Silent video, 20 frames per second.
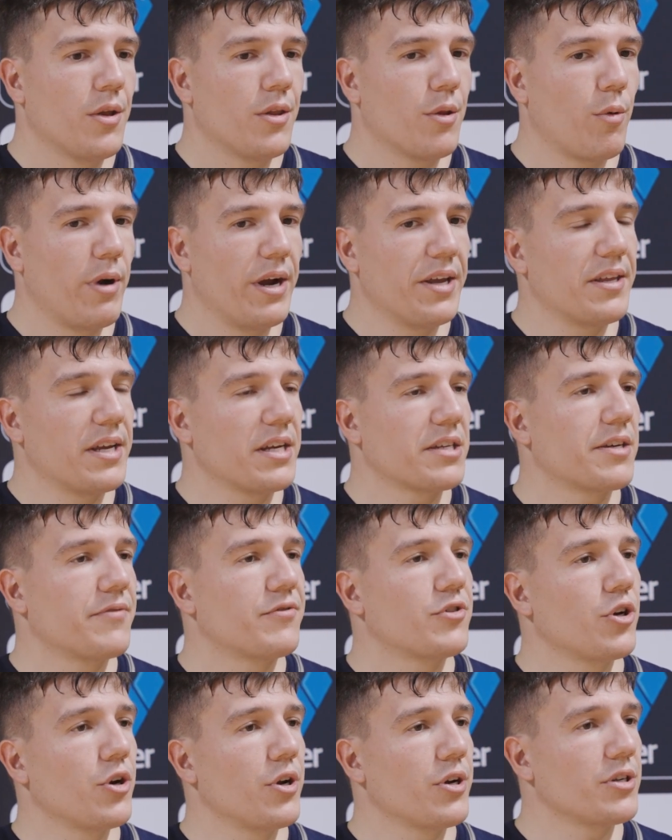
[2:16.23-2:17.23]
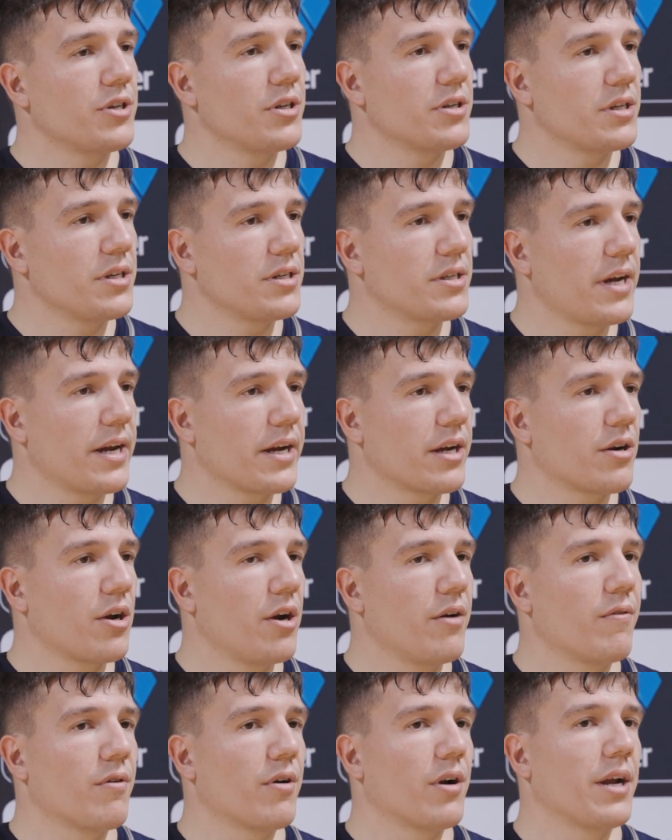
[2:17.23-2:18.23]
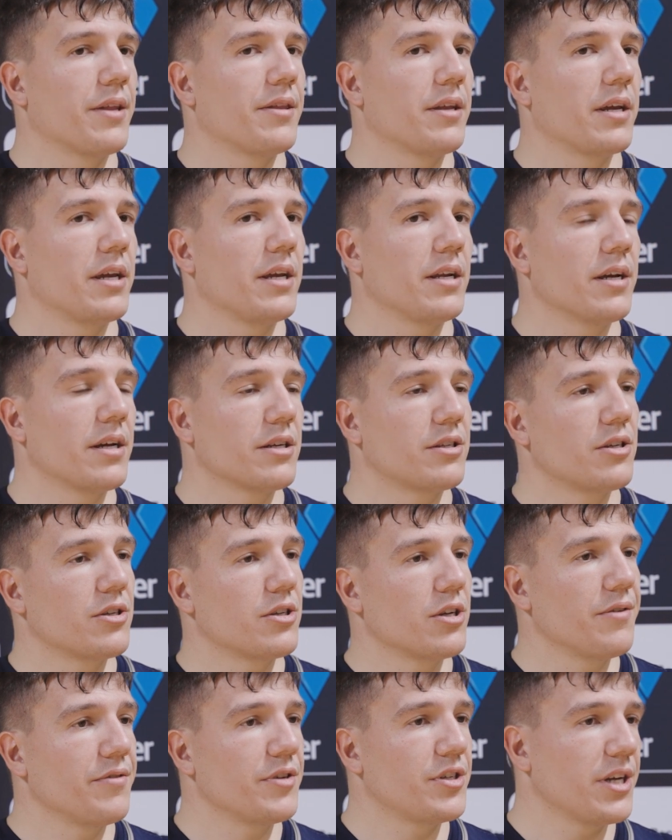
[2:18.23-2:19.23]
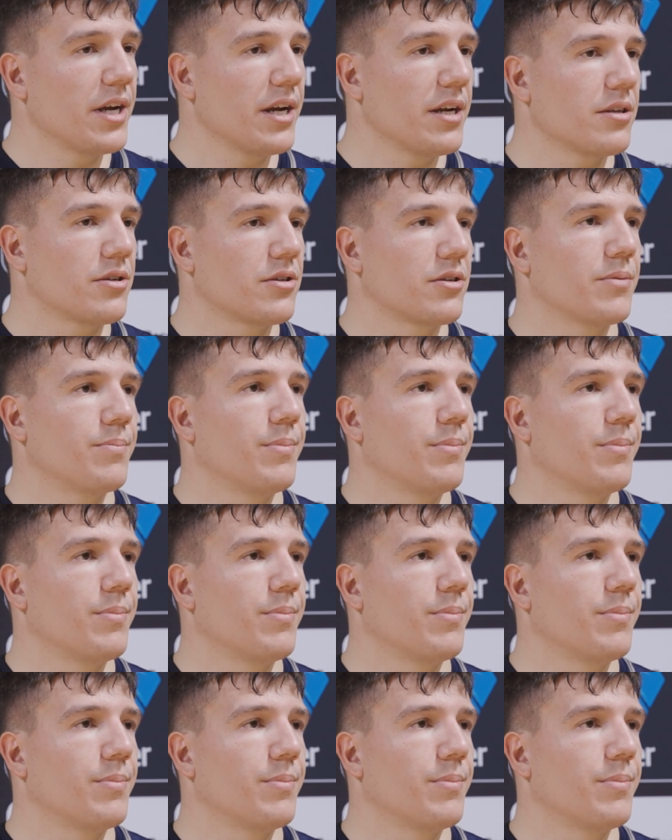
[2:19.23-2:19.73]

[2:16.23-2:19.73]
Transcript: the way things have turned since he's taken over, and I think he does deserve a chance.